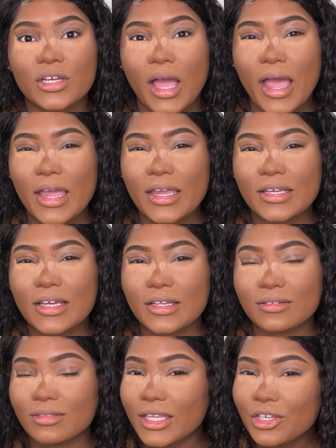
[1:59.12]
I
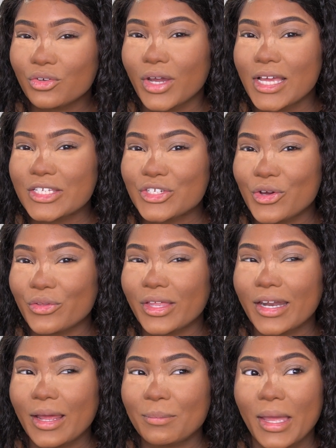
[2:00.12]
think you guys know
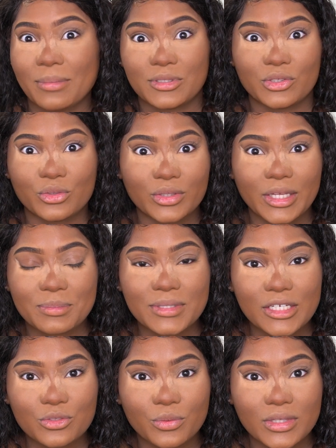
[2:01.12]
that I'm absolutely
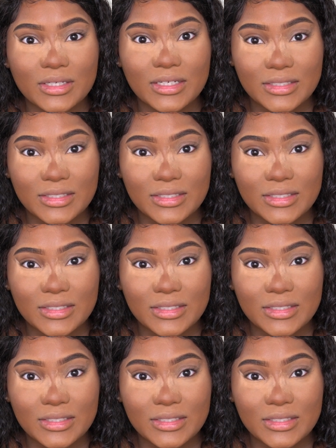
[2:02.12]
obsessed with the